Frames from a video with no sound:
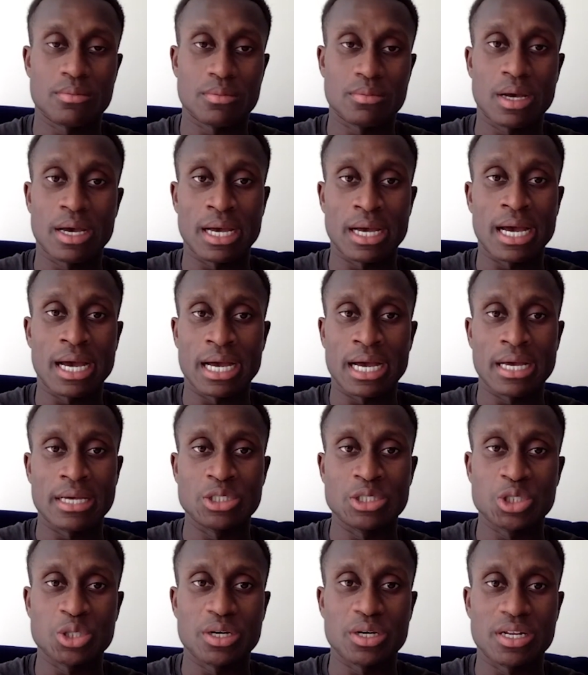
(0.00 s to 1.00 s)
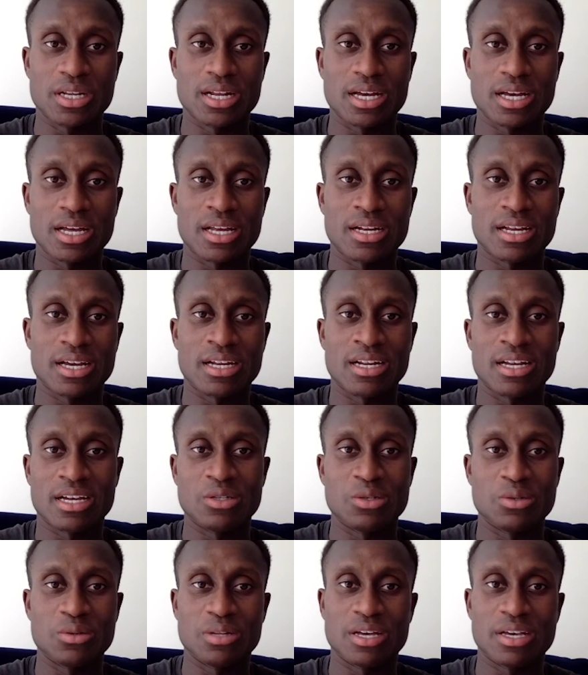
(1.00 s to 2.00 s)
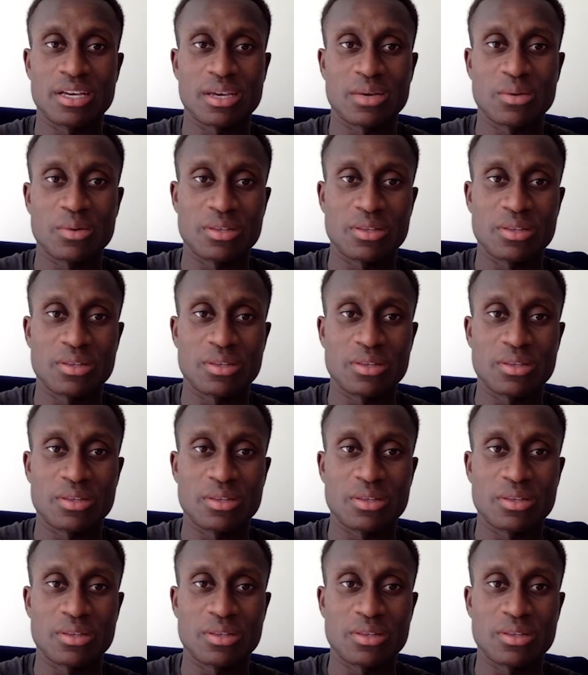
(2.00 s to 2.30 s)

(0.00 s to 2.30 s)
I enjoy it, and I do like it,